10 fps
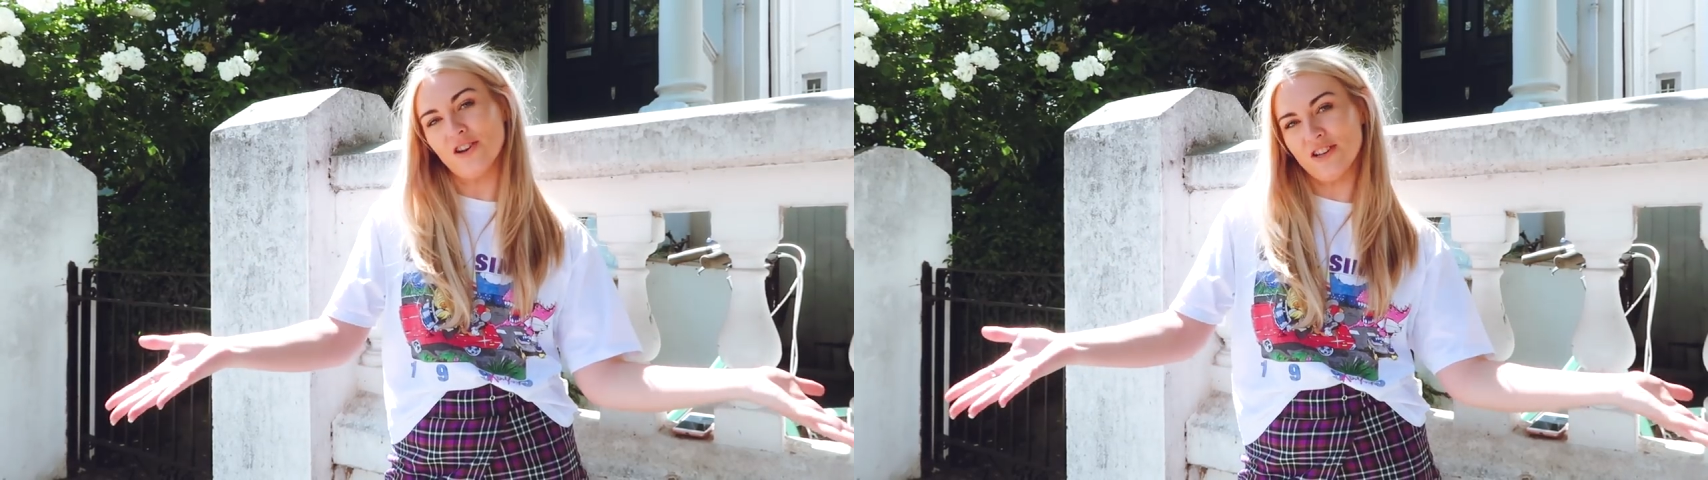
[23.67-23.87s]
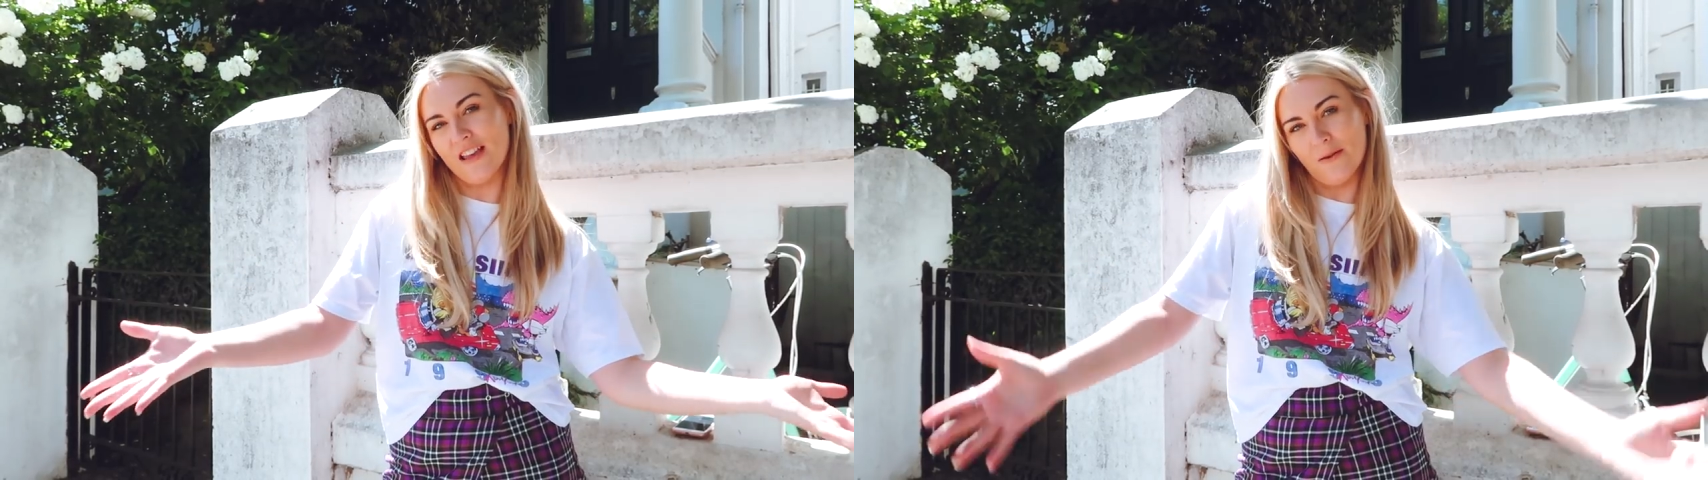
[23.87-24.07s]

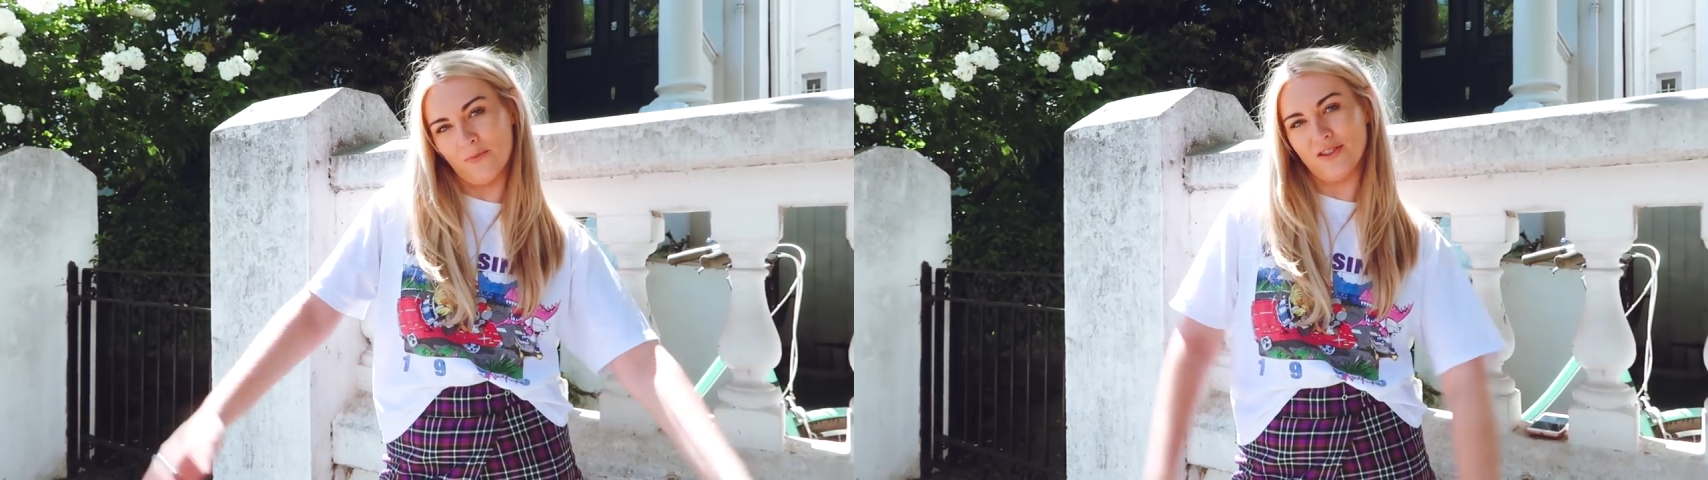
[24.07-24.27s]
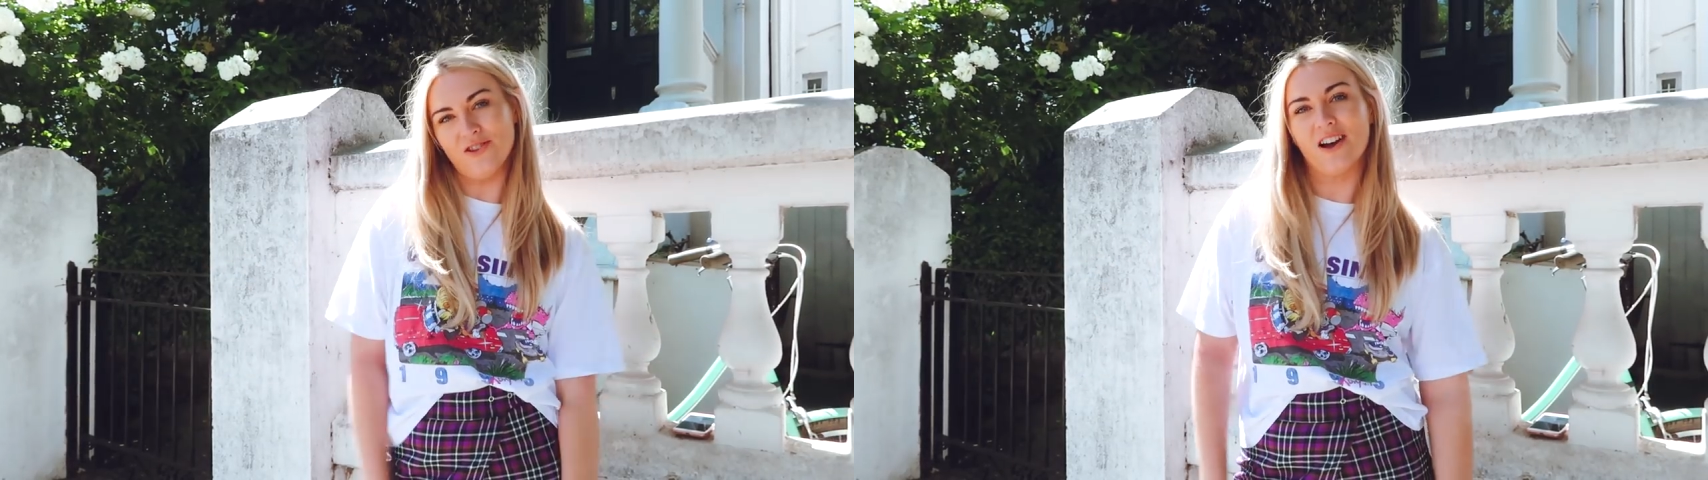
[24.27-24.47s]
I'd share
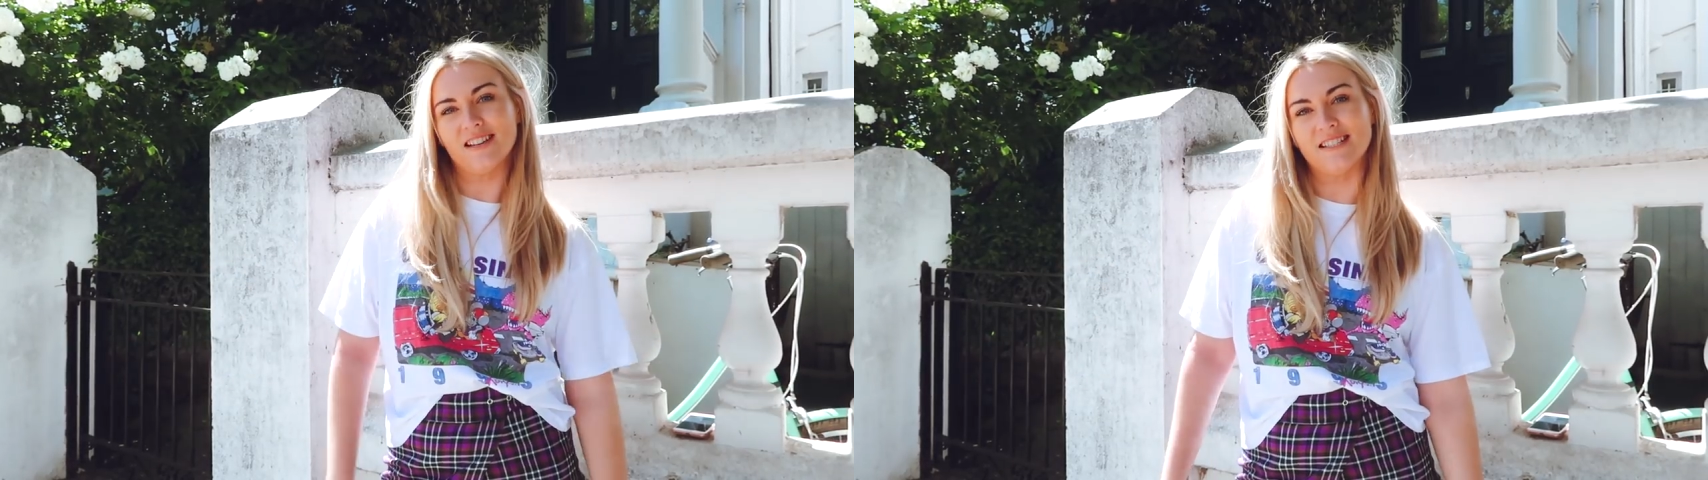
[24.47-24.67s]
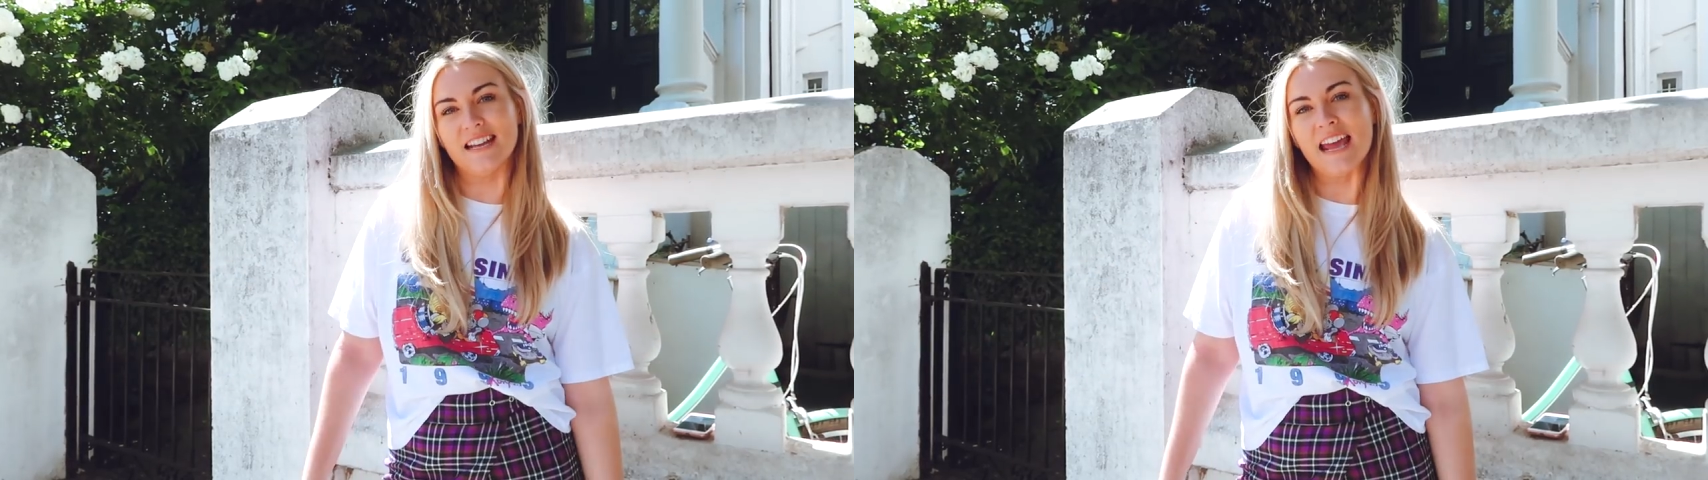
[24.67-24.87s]
them with you
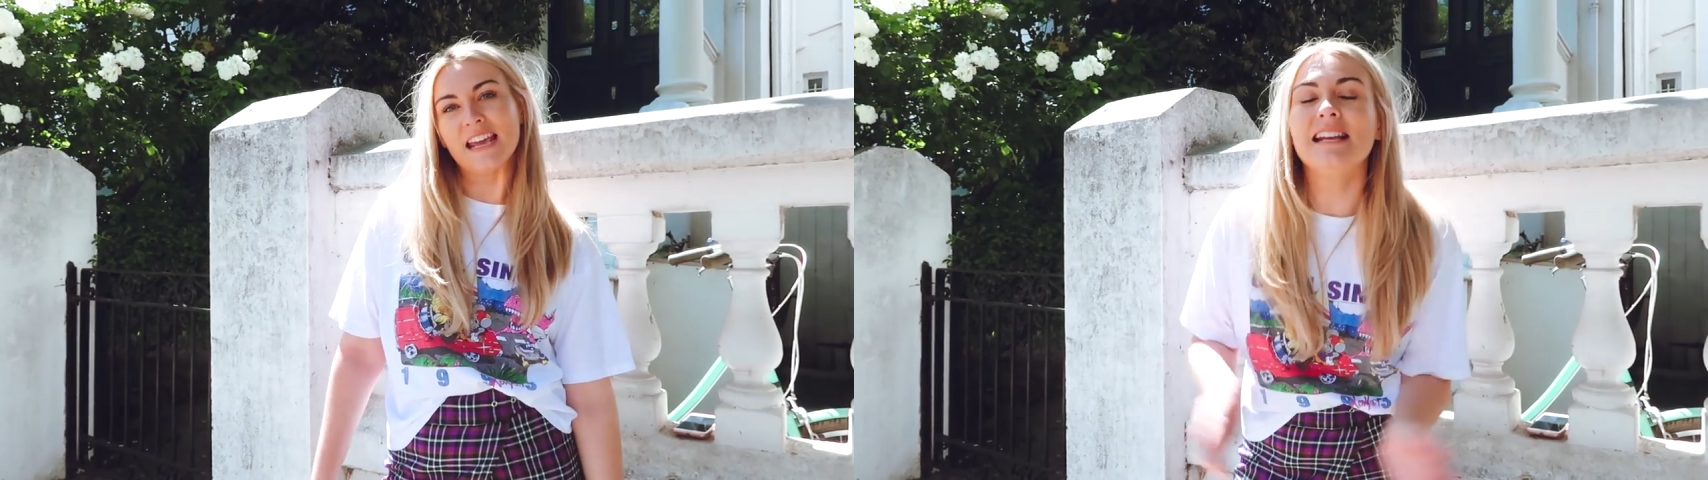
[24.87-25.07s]
guys today.